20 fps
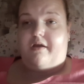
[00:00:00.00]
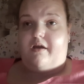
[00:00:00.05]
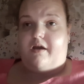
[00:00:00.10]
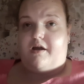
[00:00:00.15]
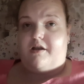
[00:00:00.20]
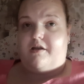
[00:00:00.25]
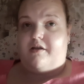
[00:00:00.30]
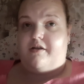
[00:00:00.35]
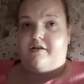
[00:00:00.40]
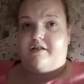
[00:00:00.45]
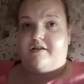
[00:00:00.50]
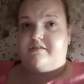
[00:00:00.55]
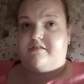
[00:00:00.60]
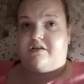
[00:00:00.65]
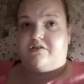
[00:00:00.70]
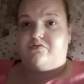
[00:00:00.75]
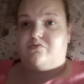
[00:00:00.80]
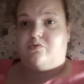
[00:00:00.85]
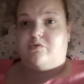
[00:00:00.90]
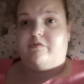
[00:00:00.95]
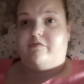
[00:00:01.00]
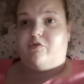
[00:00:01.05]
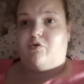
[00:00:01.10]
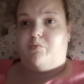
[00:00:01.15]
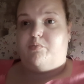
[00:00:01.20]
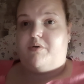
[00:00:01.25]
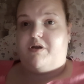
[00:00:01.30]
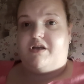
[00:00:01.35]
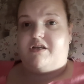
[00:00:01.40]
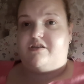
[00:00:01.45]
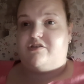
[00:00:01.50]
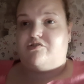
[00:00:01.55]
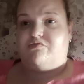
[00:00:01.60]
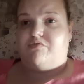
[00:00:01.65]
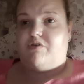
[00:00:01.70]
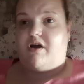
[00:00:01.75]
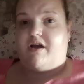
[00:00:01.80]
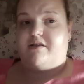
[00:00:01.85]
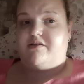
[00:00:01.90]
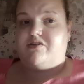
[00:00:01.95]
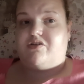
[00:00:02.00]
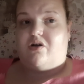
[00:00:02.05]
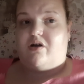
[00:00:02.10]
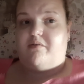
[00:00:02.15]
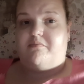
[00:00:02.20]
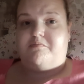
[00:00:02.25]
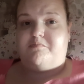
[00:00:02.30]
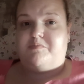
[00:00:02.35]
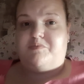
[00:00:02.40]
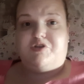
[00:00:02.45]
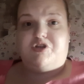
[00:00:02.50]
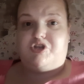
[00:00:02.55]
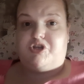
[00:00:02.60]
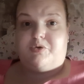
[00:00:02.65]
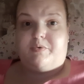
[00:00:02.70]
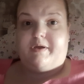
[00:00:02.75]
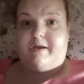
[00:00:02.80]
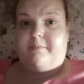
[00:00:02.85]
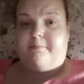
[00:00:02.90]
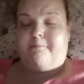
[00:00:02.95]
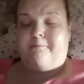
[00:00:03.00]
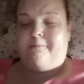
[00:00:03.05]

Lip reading: And I know it sounds awful, but it's the right time to do it.